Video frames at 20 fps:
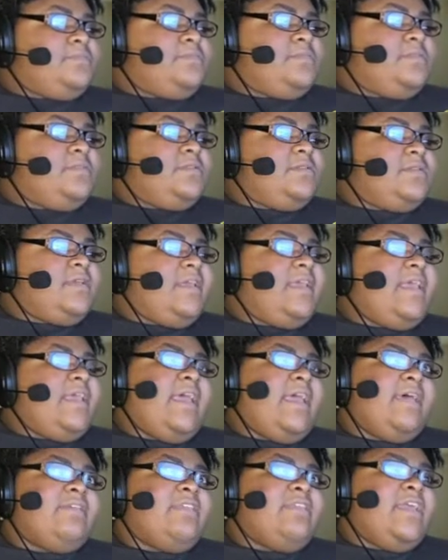Okay,
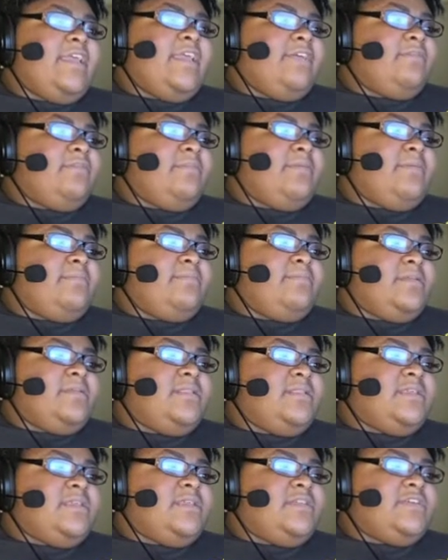have they ever been
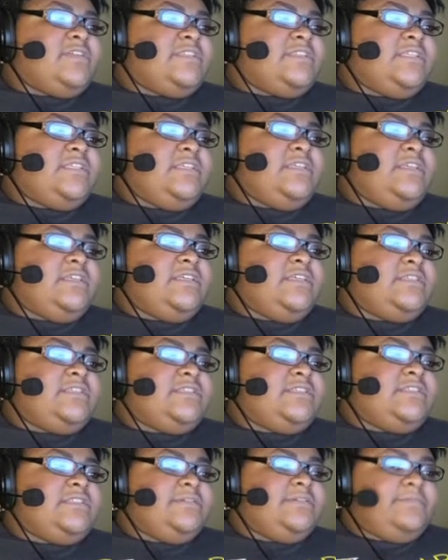bullied or teased?
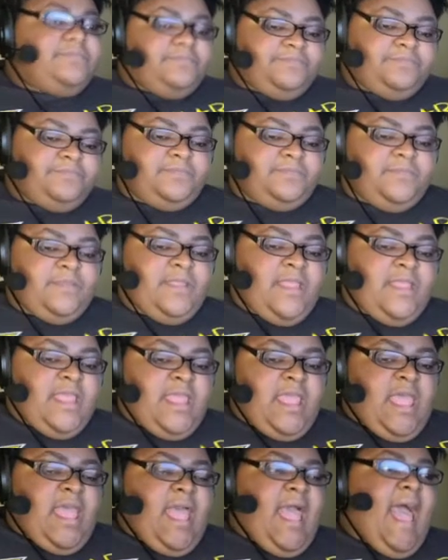
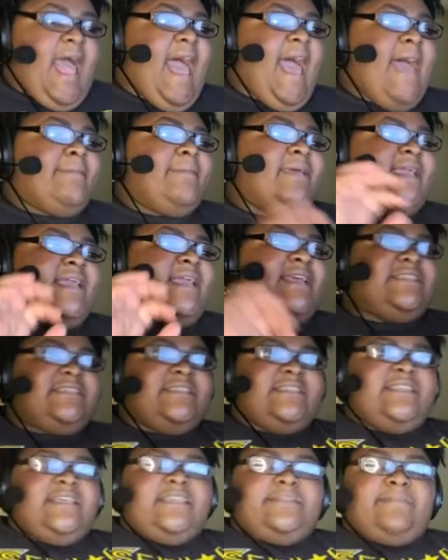I'm gonna answer
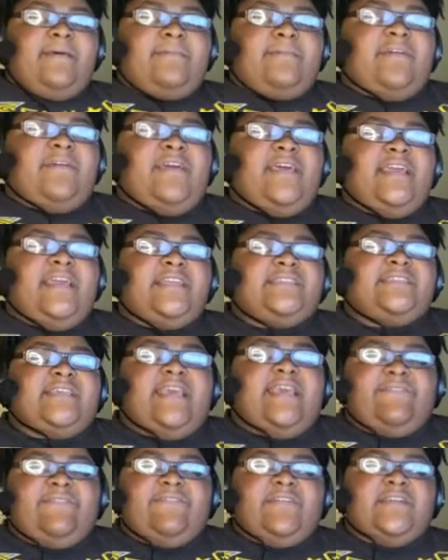this, but I'm gonna go ahead and say
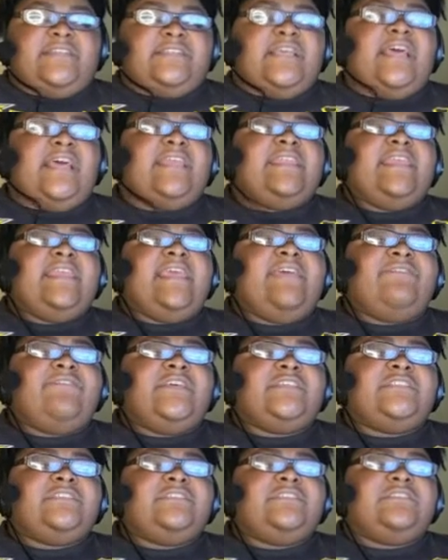it first. The
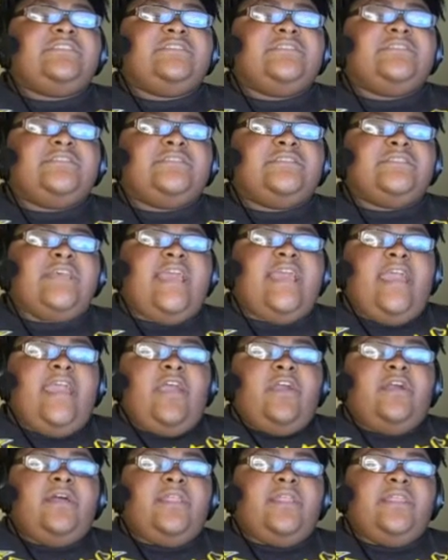officials in
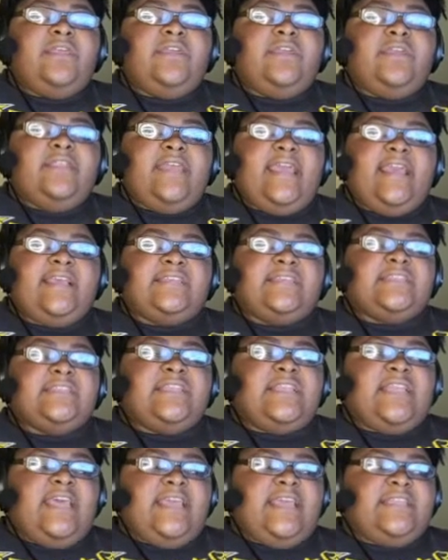her earlier days in the
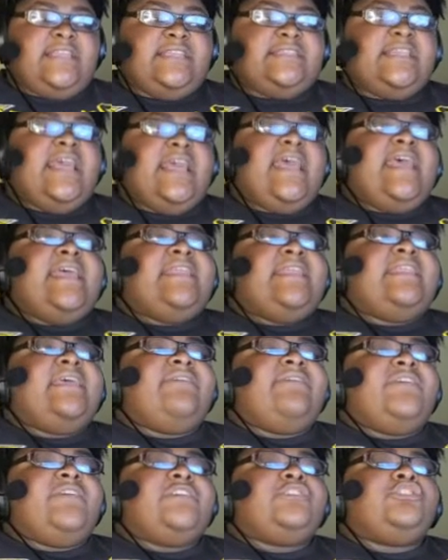90s, the
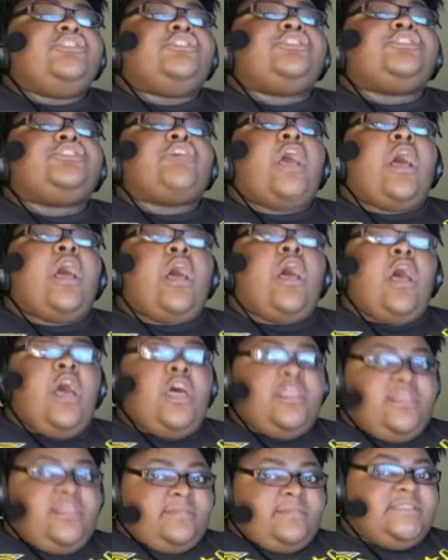officials
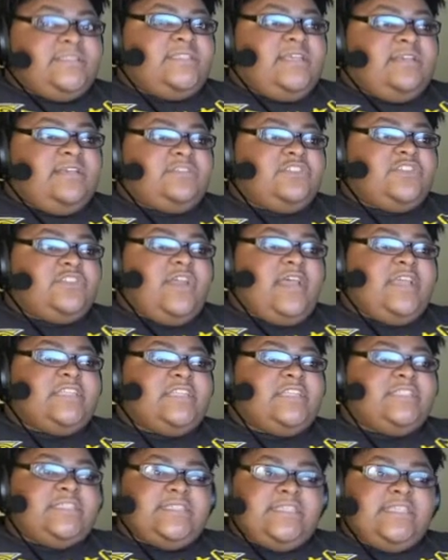called themselves trying
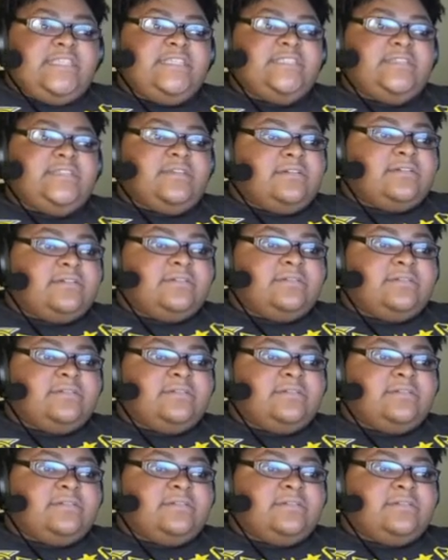to tease her.